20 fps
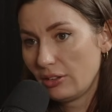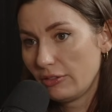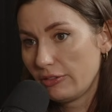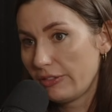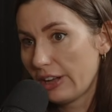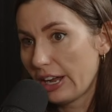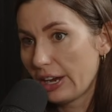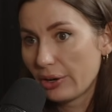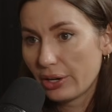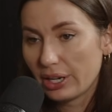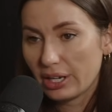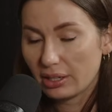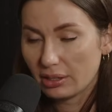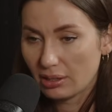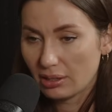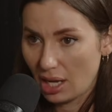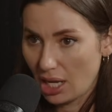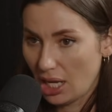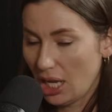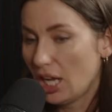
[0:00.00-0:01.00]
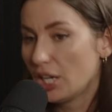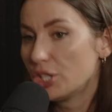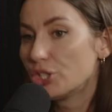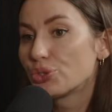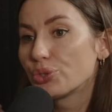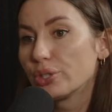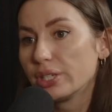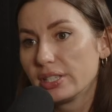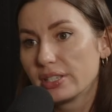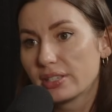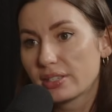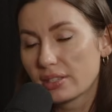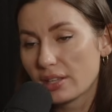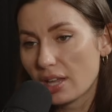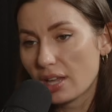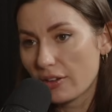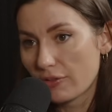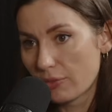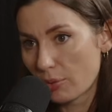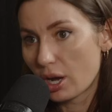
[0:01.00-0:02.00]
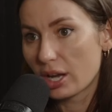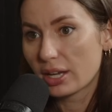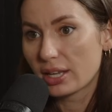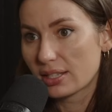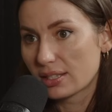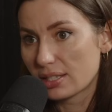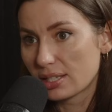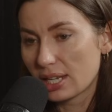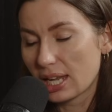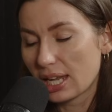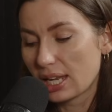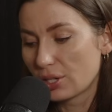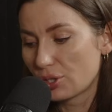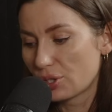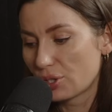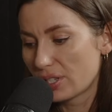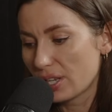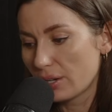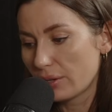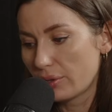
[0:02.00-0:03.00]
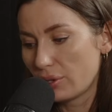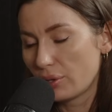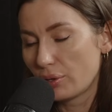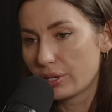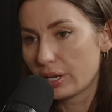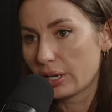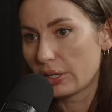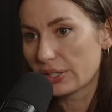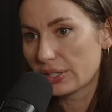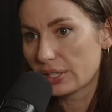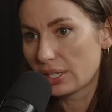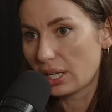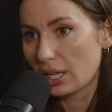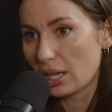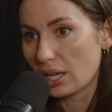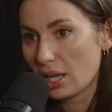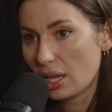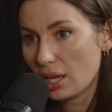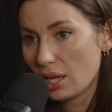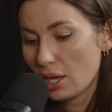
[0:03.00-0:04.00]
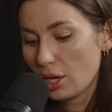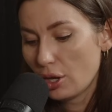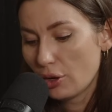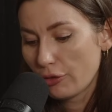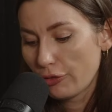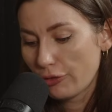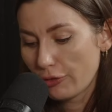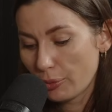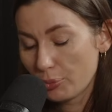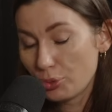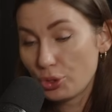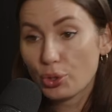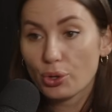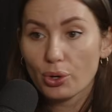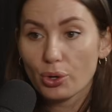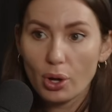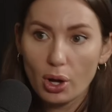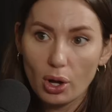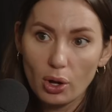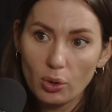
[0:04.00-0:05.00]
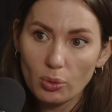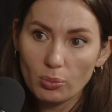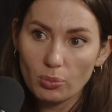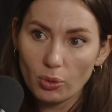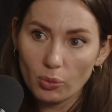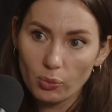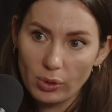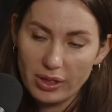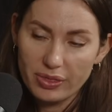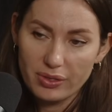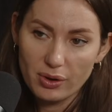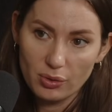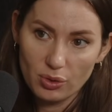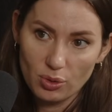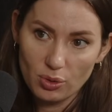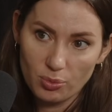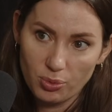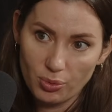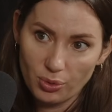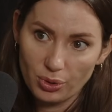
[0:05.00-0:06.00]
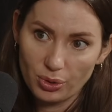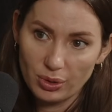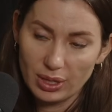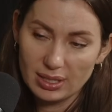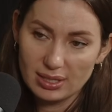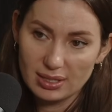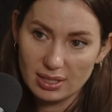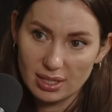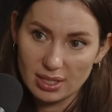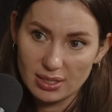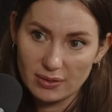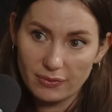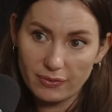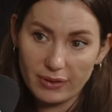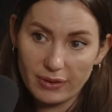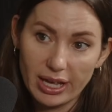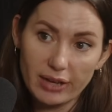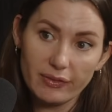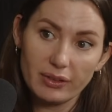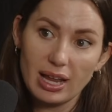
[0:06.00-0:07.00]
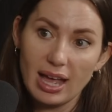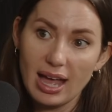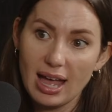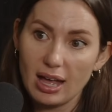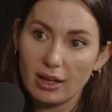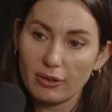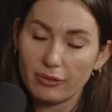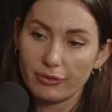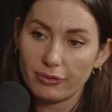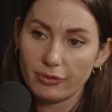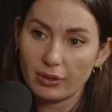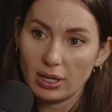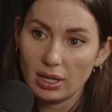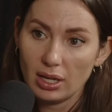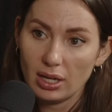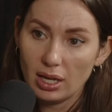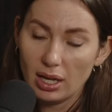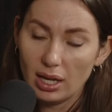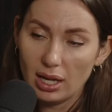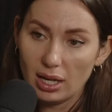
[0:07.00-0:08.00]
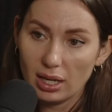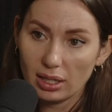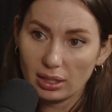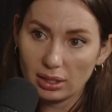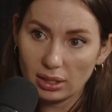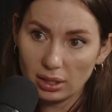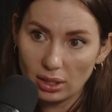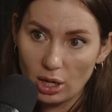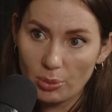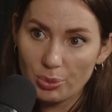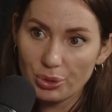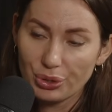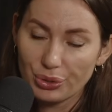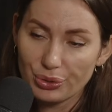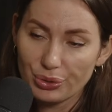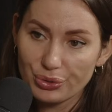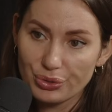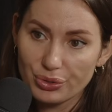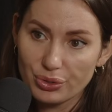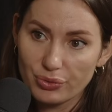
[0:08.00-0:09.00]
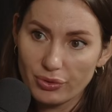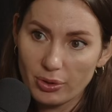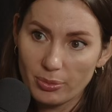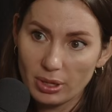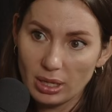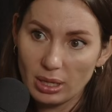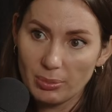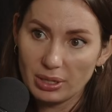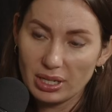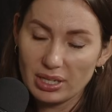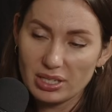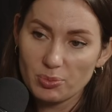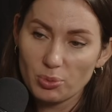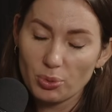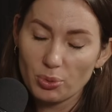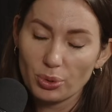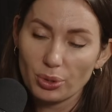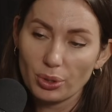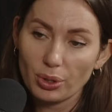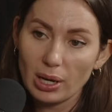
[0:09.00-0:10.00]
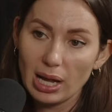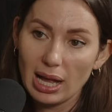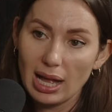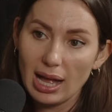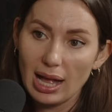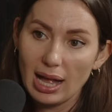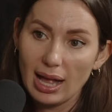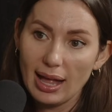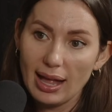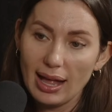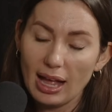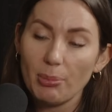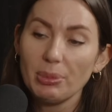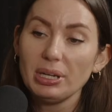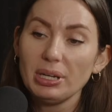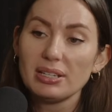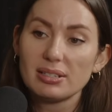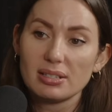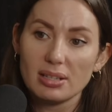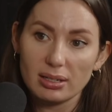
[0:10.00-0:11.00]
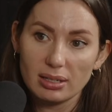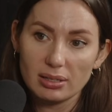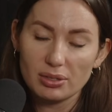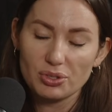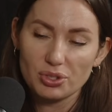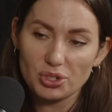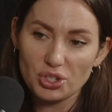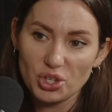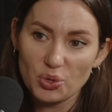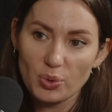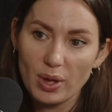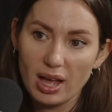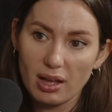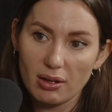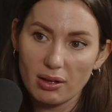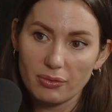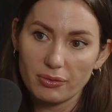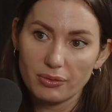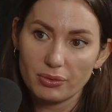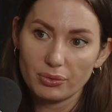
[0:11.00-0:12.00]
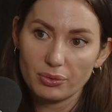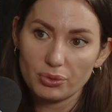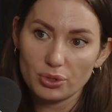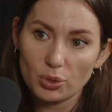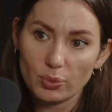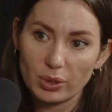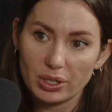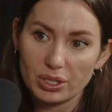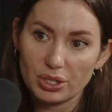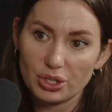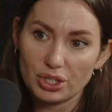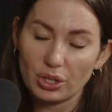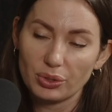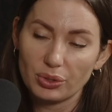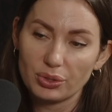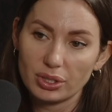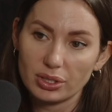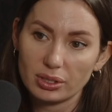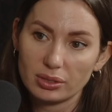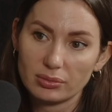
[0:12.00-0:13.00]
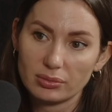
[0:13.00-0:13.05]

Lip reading: firing hundreds of rockets a day. Just out of curiosity, from your home right there on the border that sits 5.5 kilometers from the Lebanese border, how many seconds do you have to run to shelter?